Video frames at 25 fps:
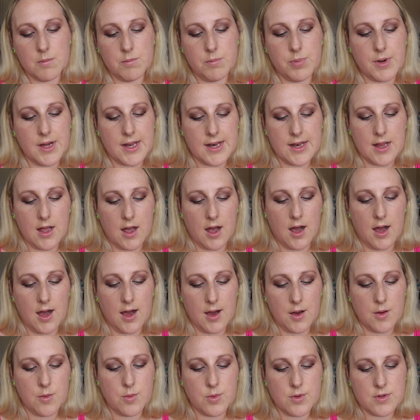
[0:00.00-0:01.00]
But
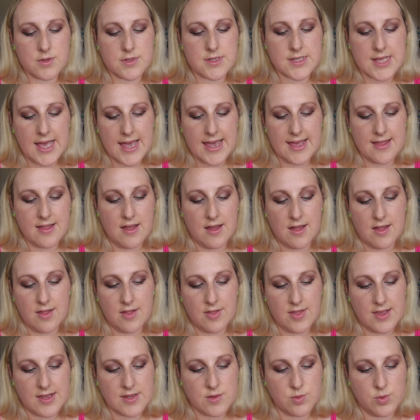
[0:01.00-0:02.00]
I will say
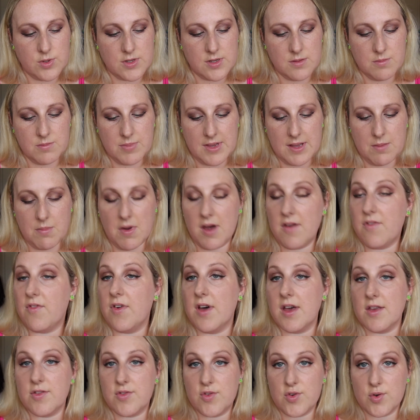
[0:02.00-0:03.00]
that this wouldn't be my
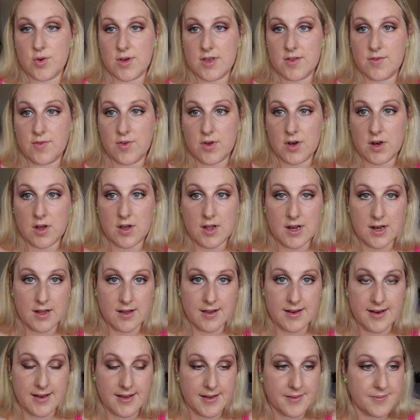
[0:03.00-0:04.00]
first choice for an
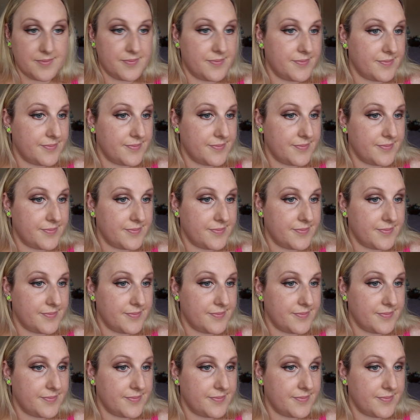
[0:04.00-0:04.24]
eyeliner,